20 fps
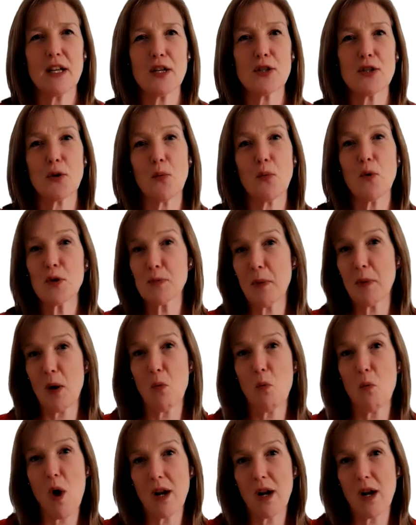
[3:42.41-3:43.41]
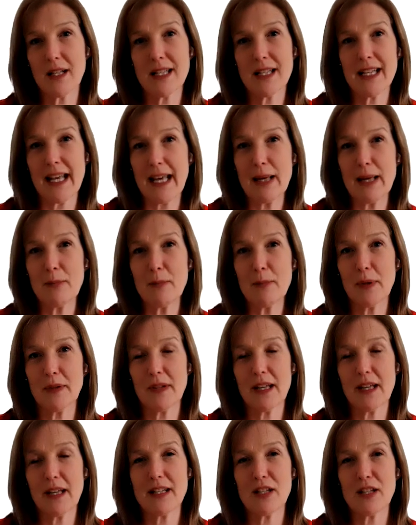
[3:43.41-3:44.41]
So what's my one tip
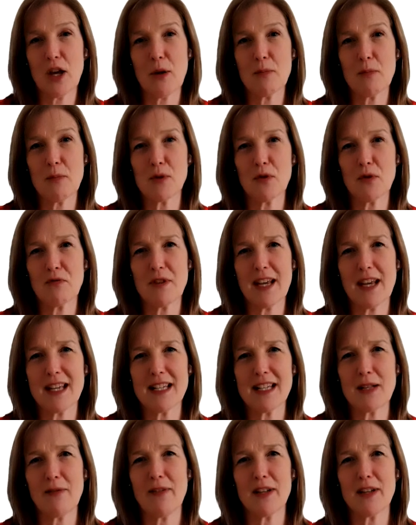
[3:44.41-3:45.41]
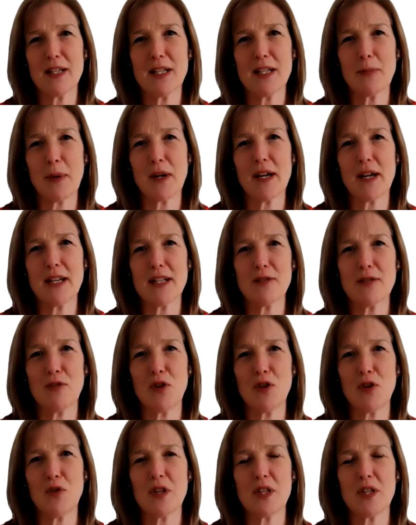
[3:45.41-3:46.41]
in terms of negativity bias for
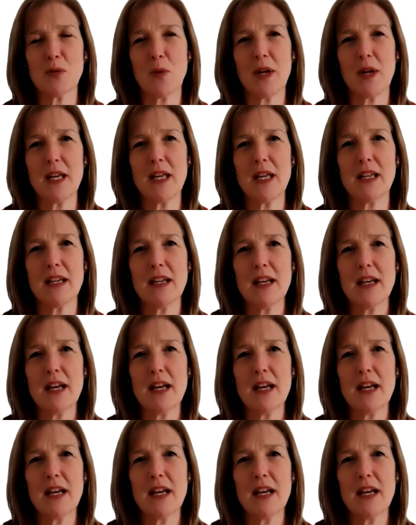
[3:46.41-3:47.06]
you this week?